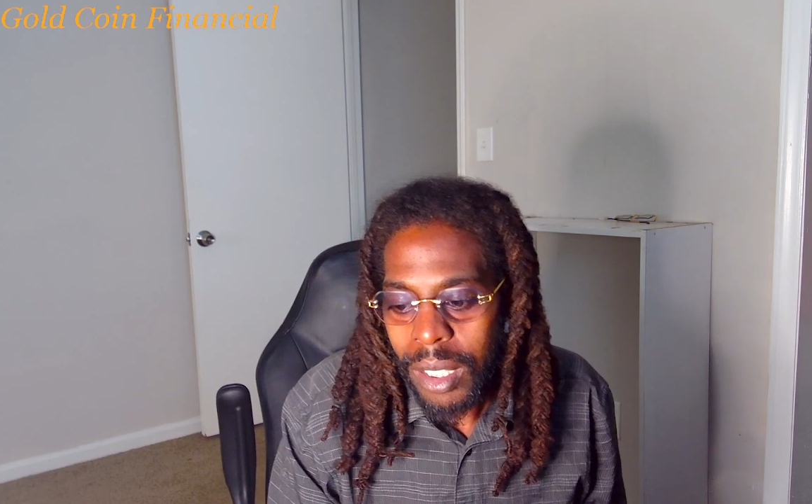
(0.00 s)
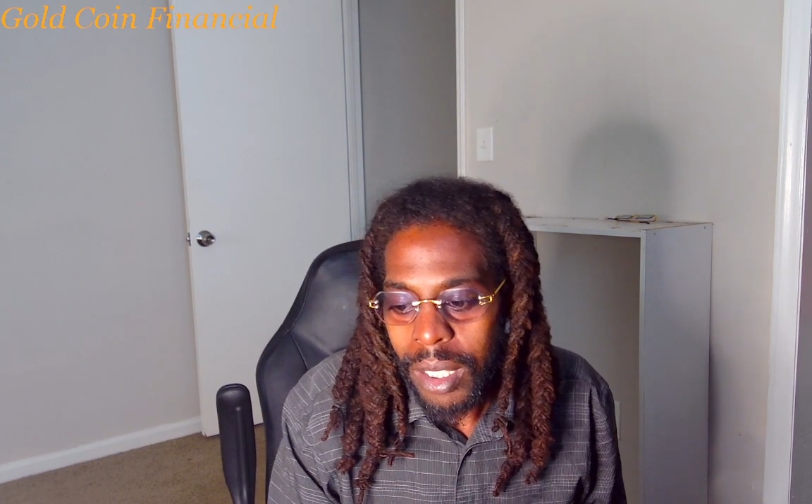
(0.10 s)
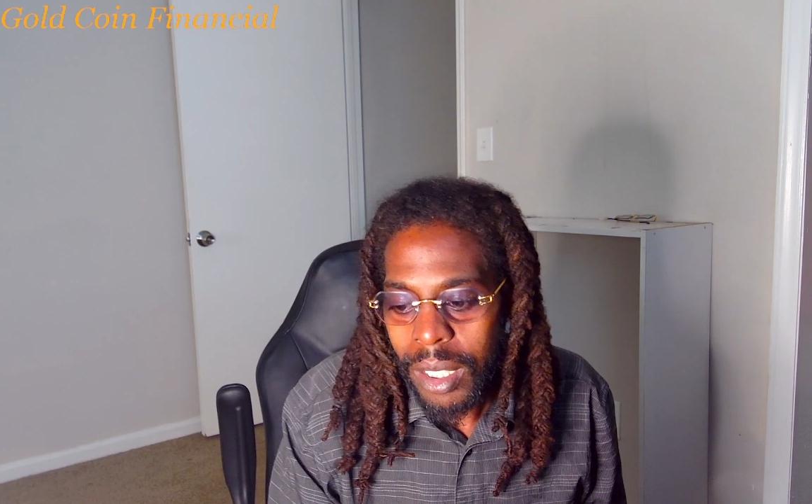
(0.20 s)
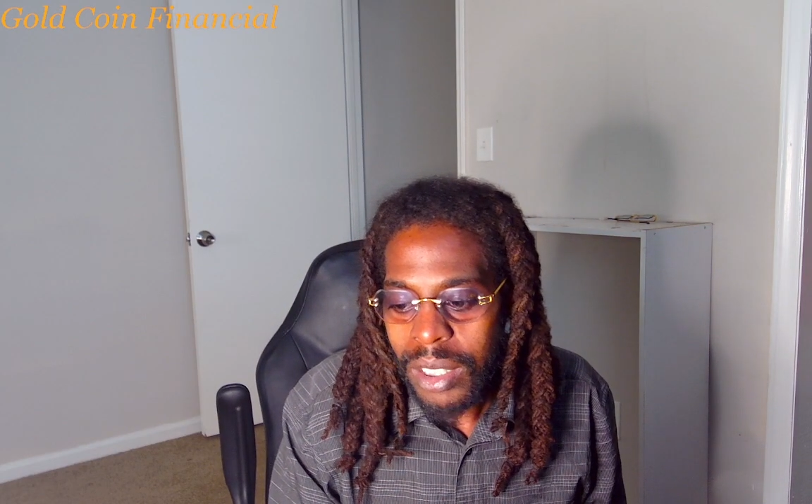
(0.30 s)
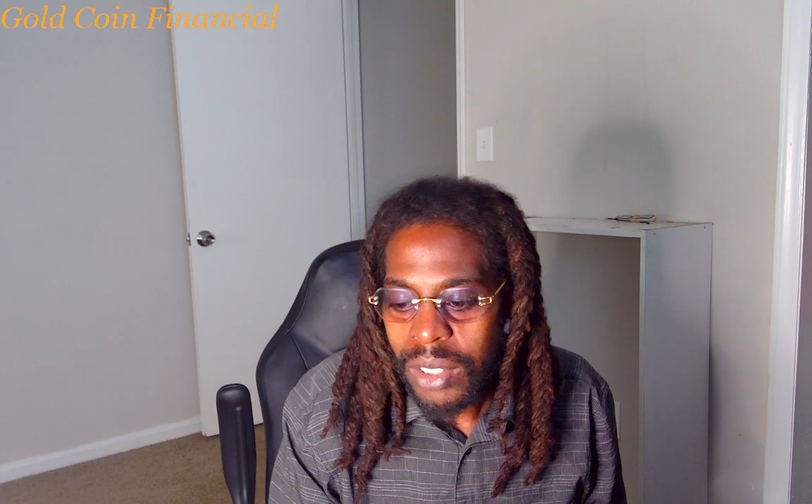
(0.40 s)

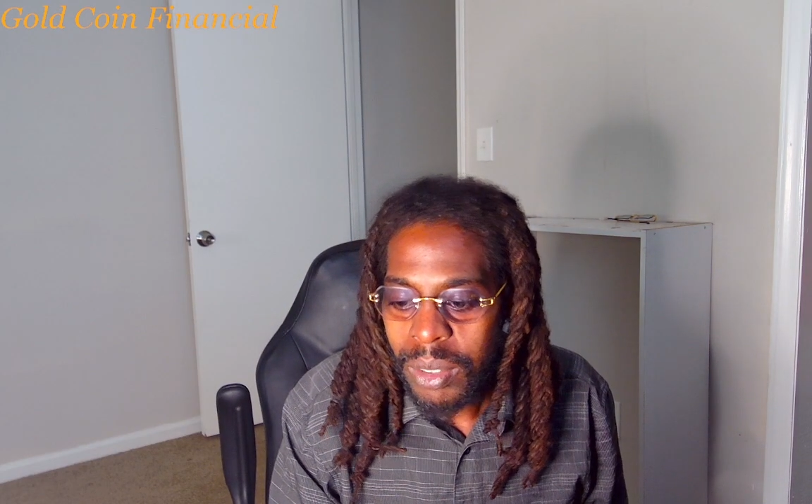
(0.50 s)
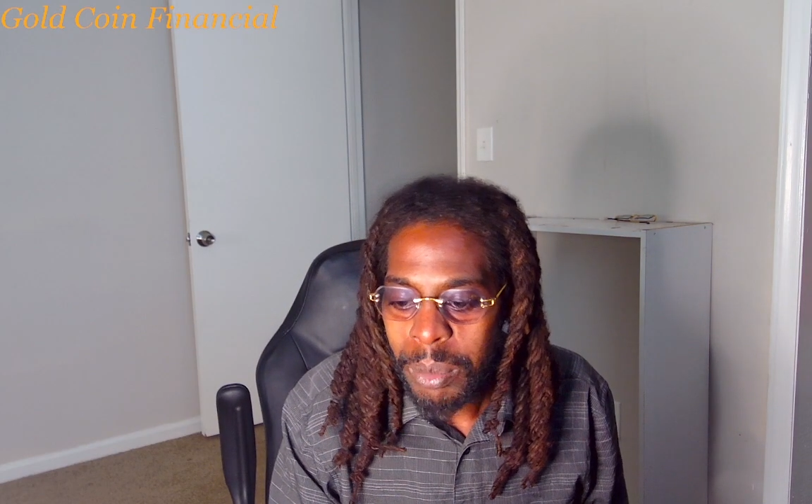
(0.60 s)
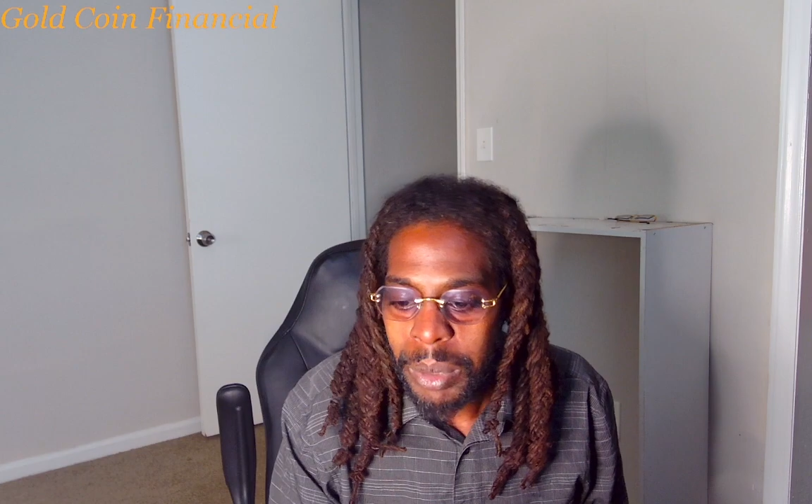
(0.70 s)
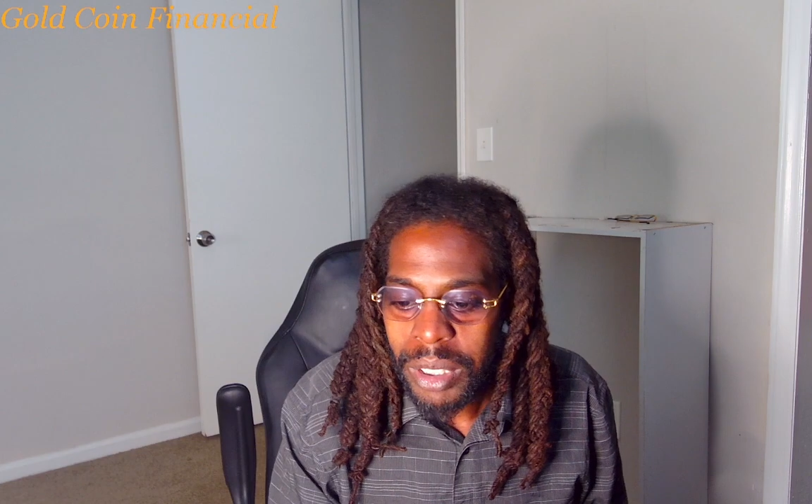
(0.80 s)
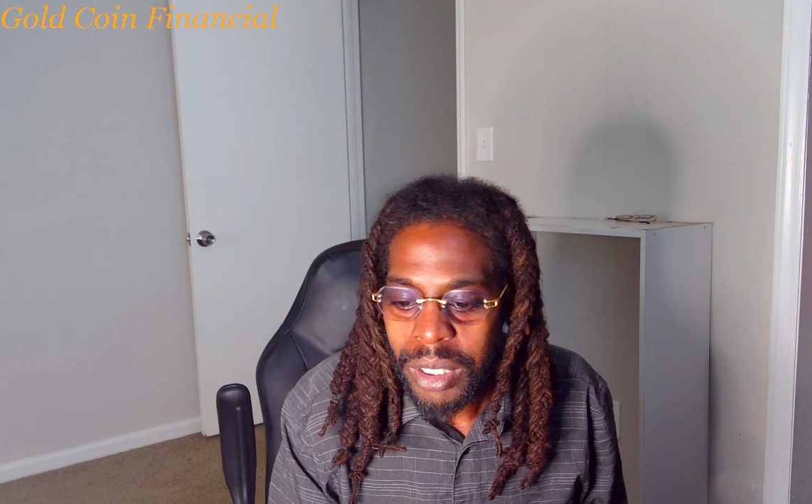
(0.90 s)
I just wanna
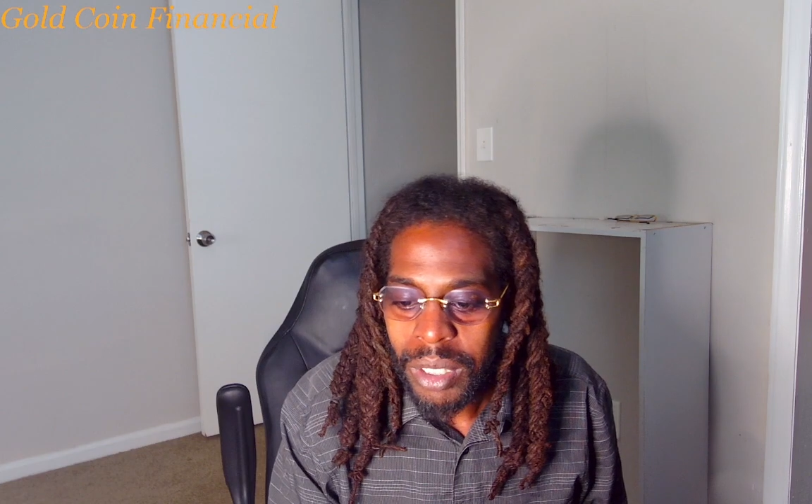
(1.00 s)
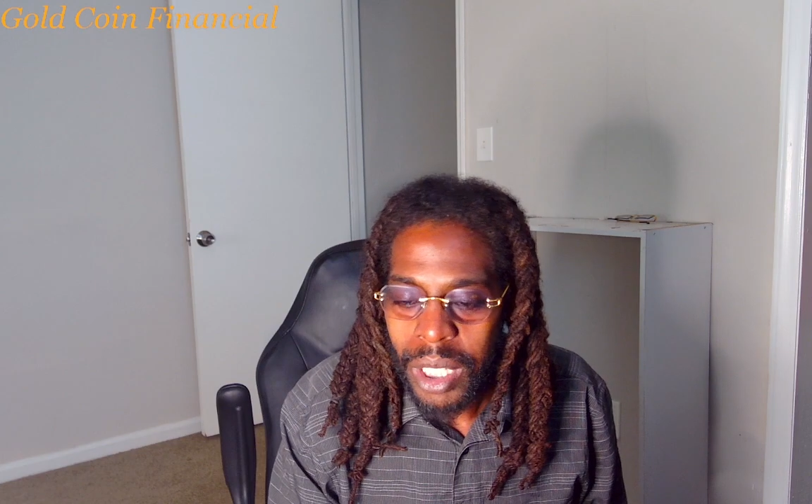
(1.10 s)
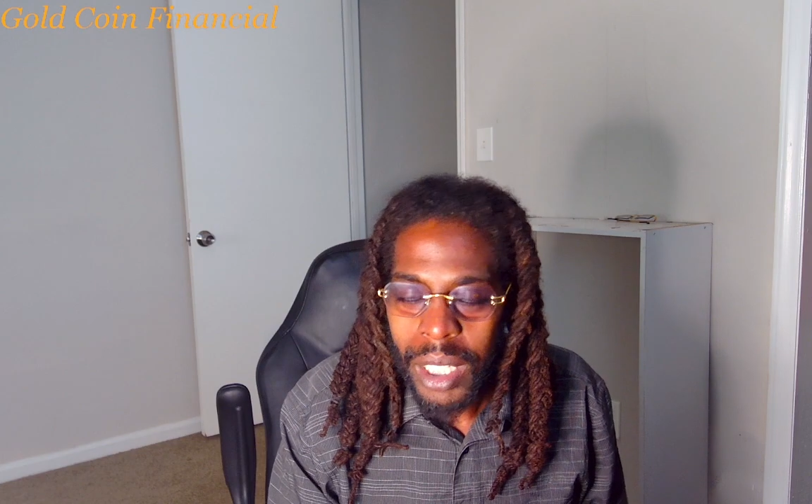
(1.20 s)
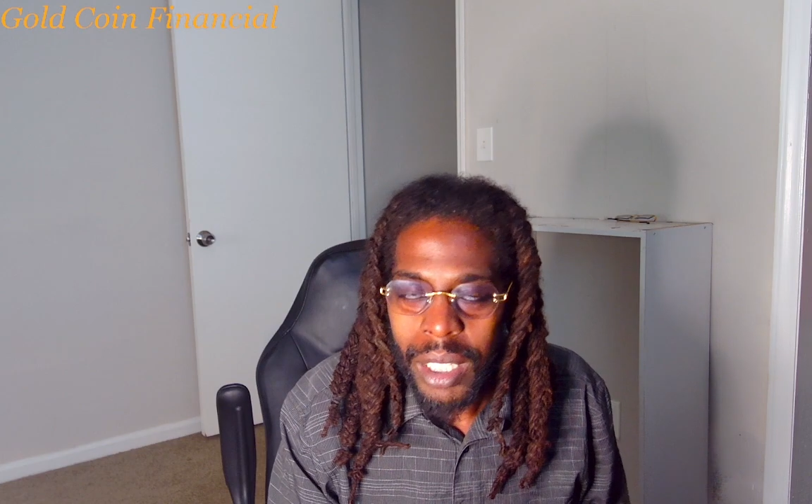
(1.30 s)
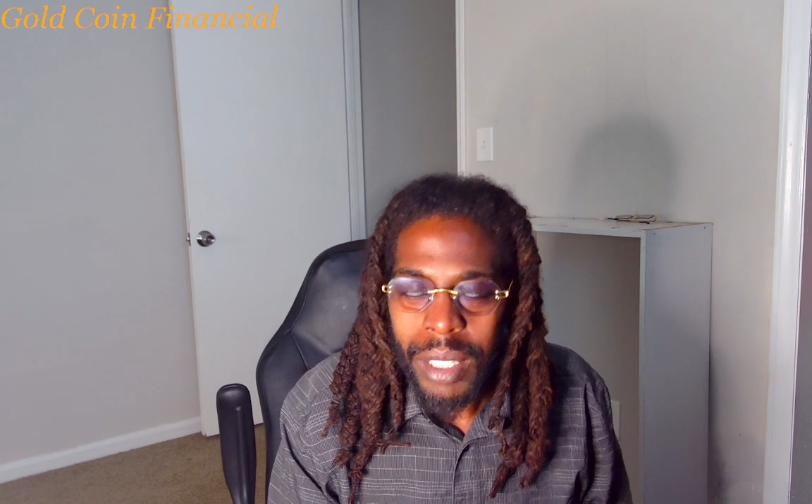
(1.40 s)
make sure.
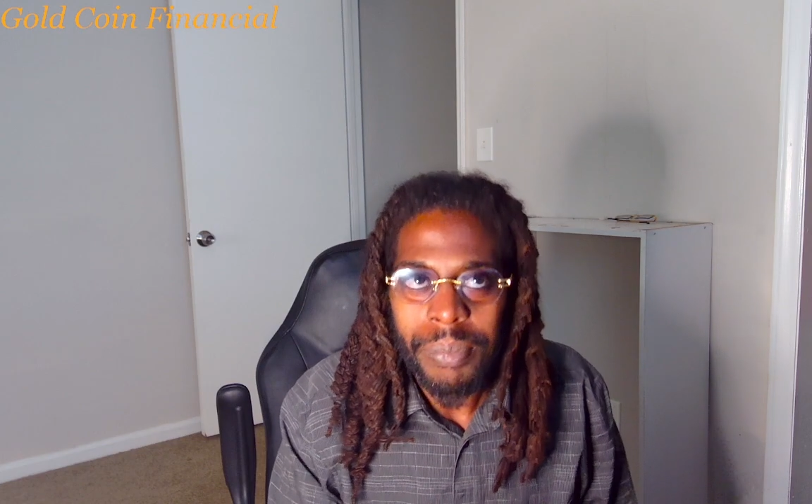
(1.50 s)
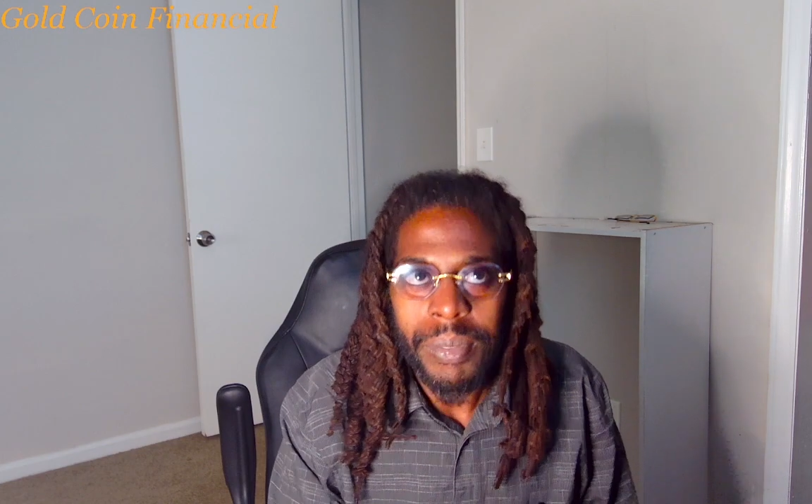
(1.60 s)
Alright,